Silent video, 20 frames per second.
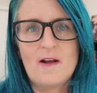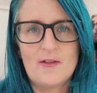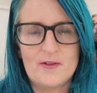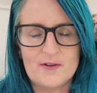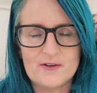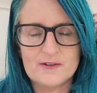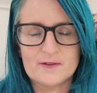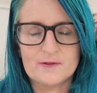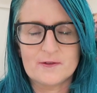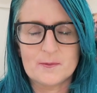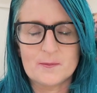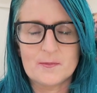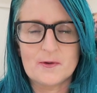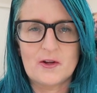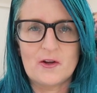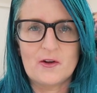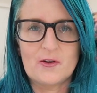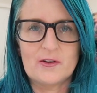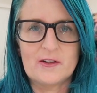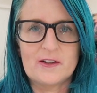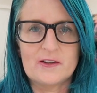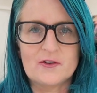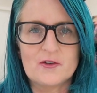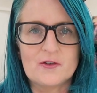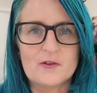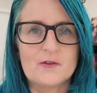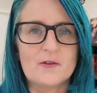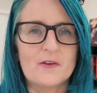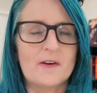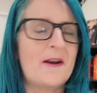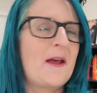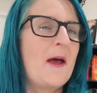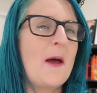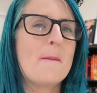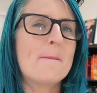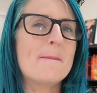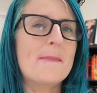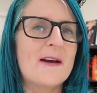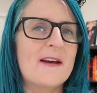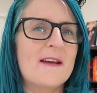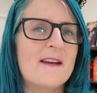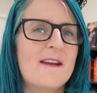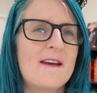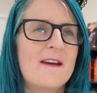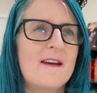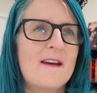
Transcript: the different peculiar children. But